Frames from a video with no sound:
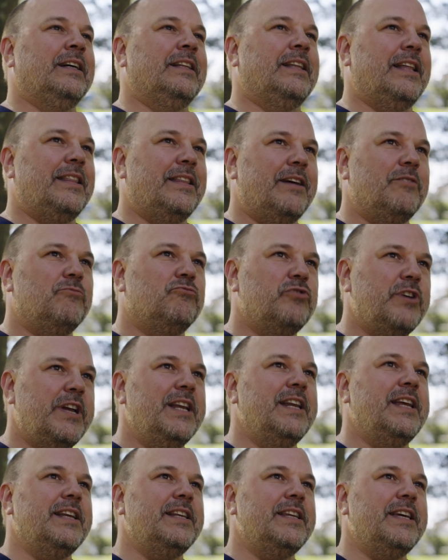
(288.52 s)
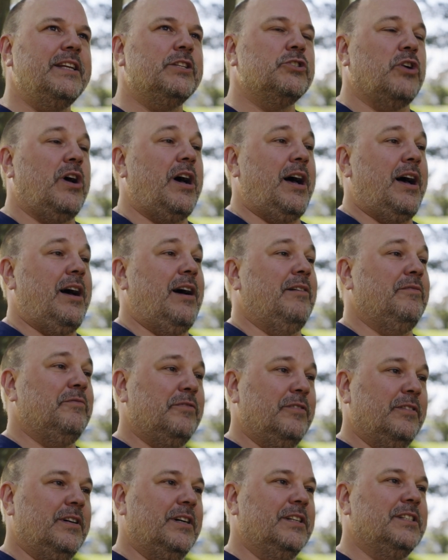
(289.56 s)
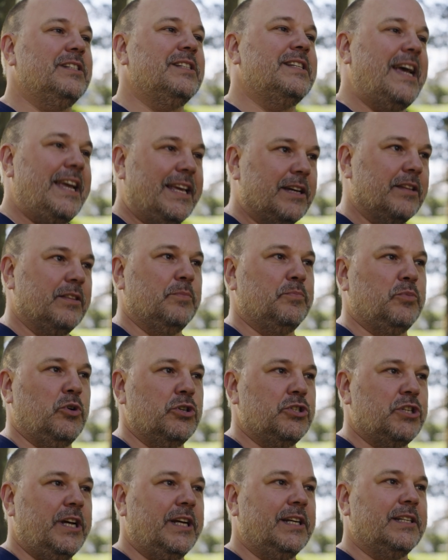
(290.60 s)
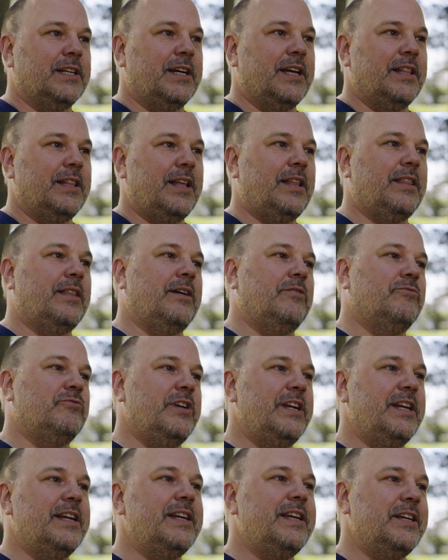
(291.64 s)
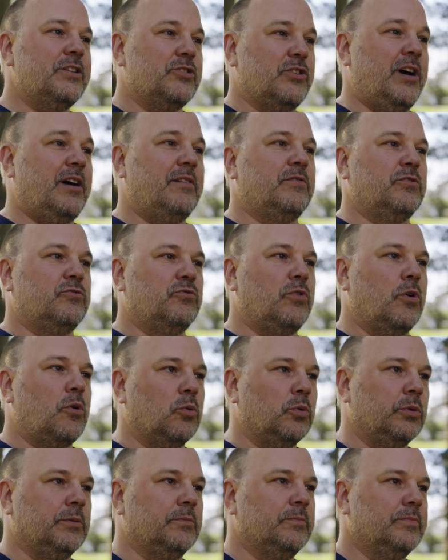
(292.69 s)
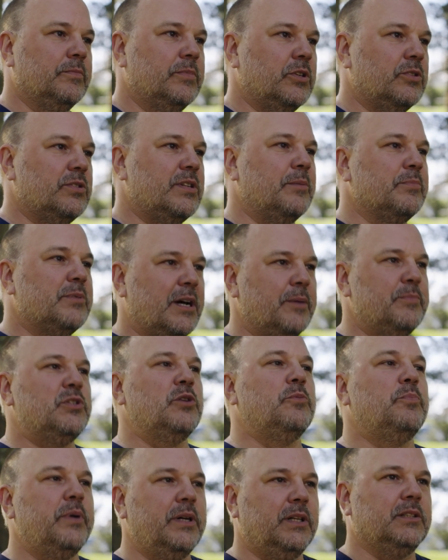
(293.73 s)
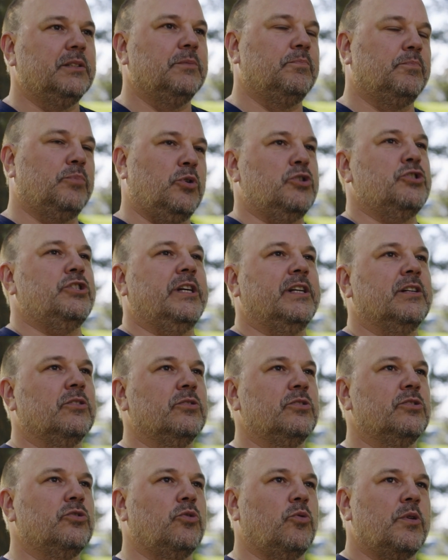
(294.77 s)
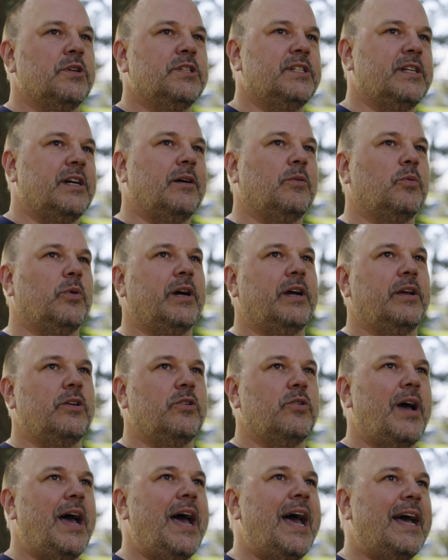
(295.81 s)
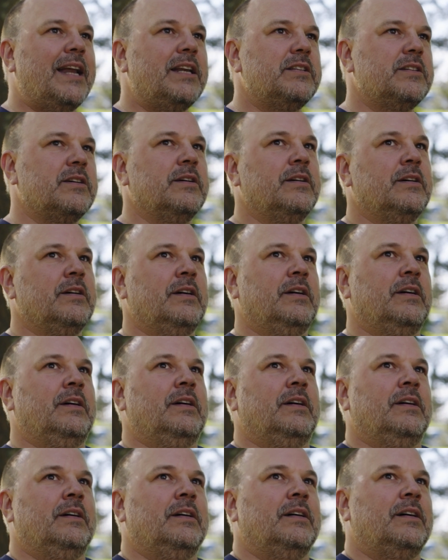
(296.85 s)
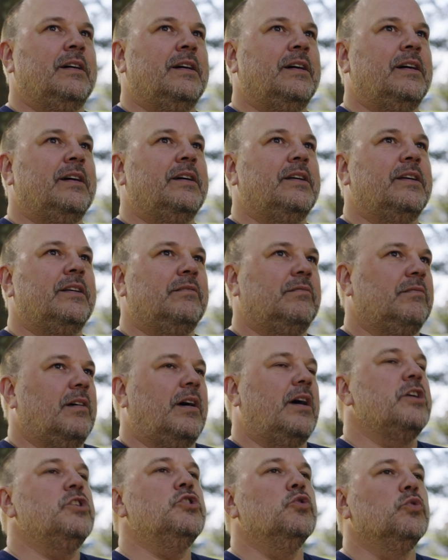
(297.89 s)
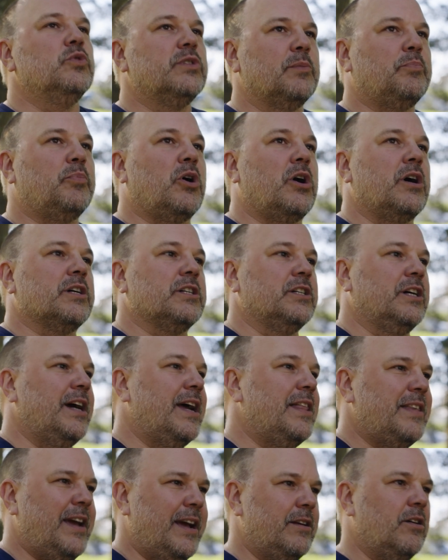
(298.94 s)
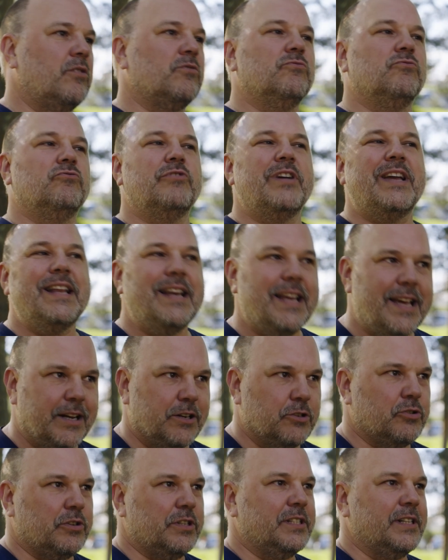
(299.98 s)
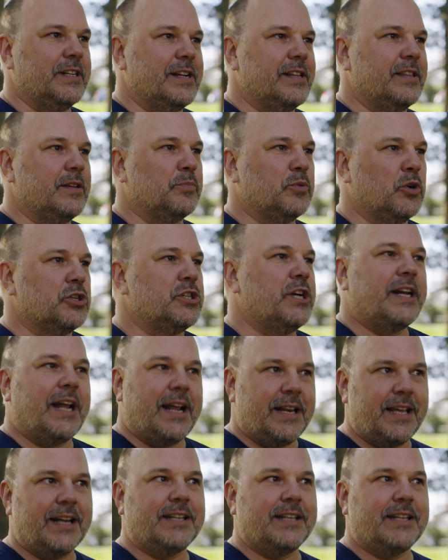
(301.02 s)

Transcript: that they really need to have a stake in the project and that they really need to have a role. So sometimes you build project consortia where you add a user partner, and they're not really interested in the project, and